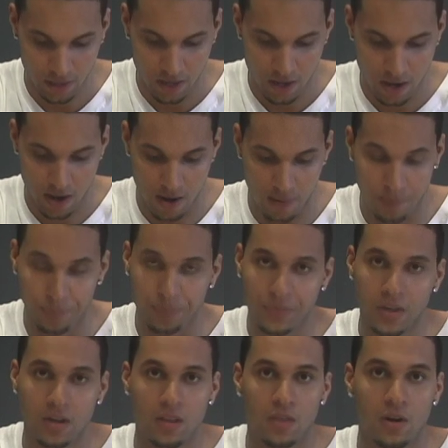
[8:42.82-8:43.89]

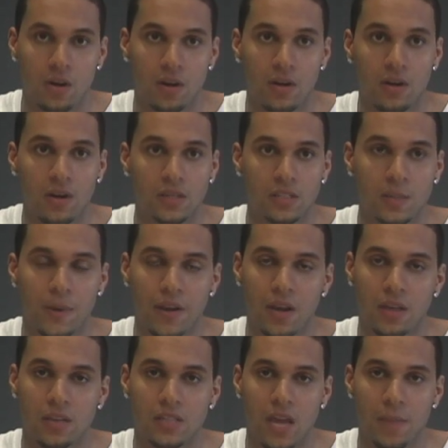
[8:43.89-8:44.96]
Depending
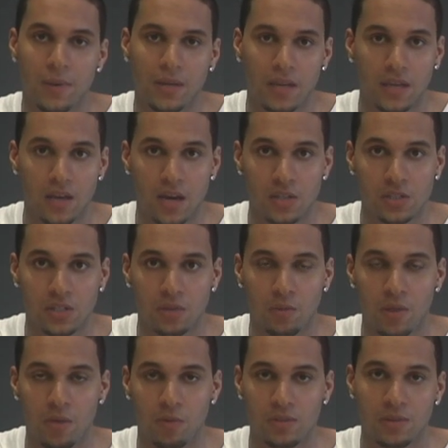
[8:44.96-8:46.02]
on the type of concussion,
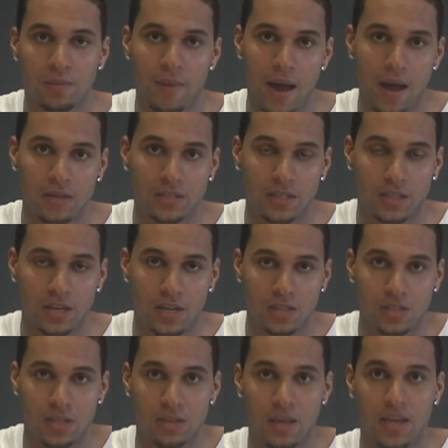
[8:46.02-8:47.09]
whether it was a mild
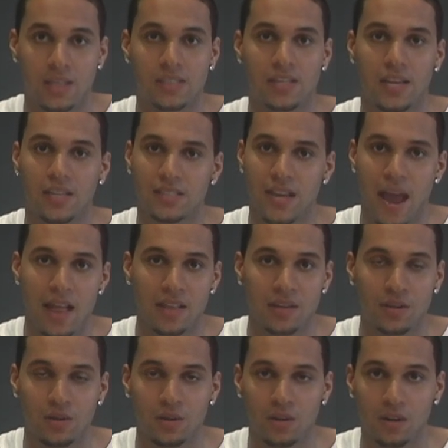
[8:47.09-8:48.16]
concussion, they can take
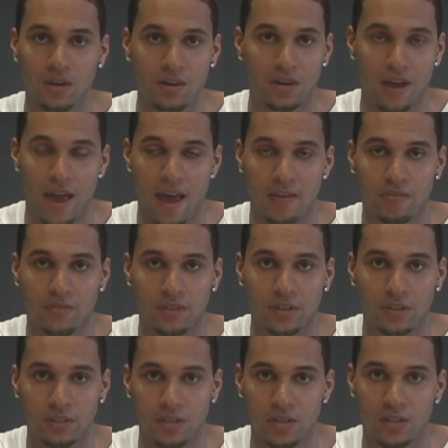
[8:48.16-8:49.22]
Tylenol or
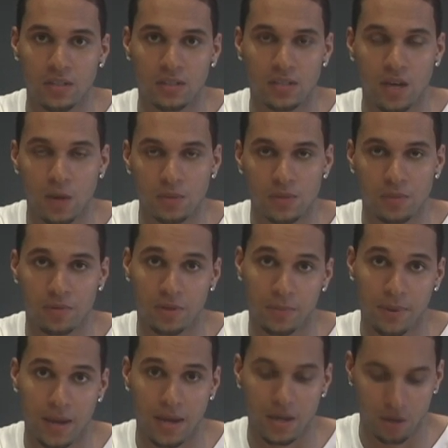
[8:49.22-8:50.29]
Advil to help some of the
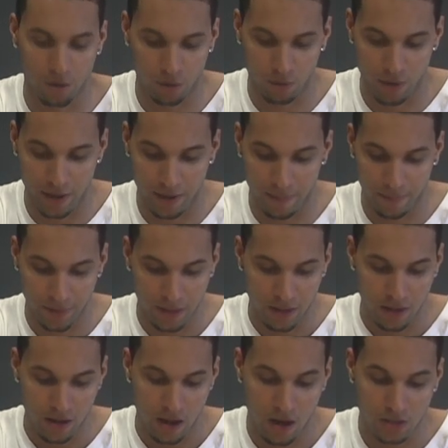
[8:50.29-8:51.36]
pain go away.
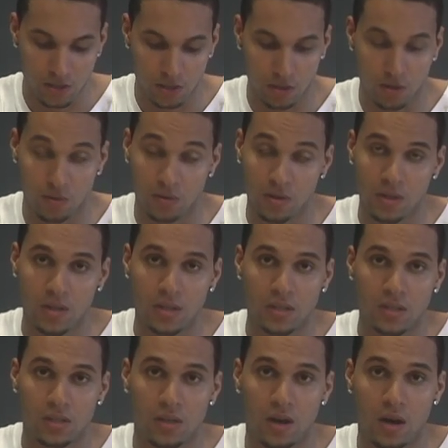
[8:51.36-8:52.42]
Also,
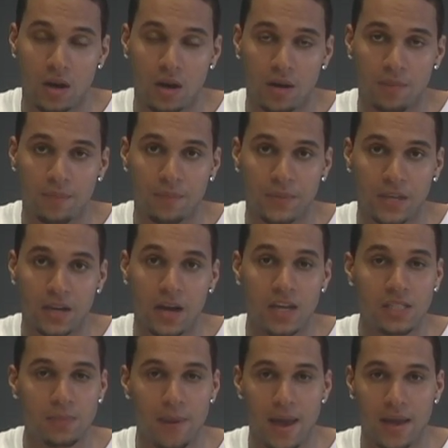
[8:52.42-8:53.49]
an
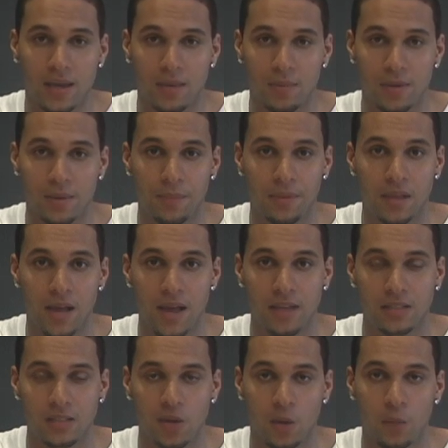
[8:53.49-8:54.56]
ice pack can be
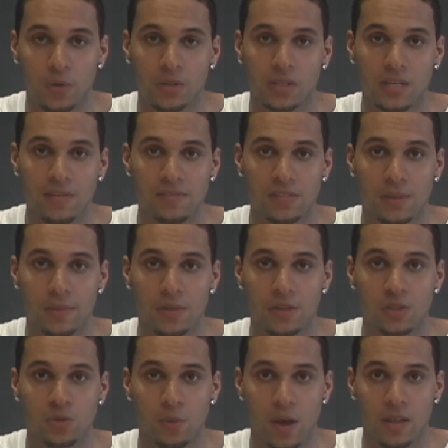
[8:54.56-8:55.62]
applied to help relieve some of the
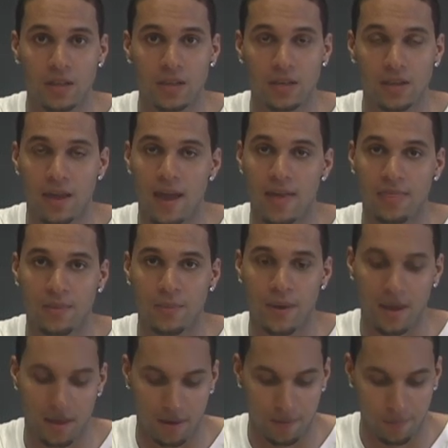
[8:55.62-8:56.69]
swelling and the
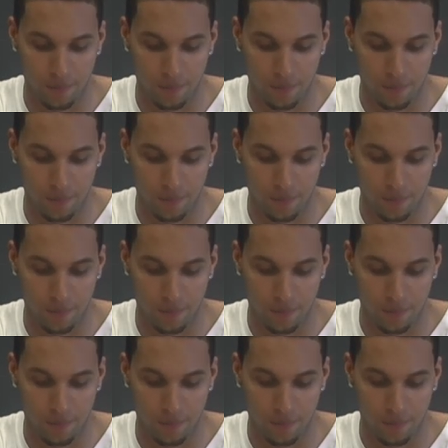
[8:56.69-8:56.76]
pain.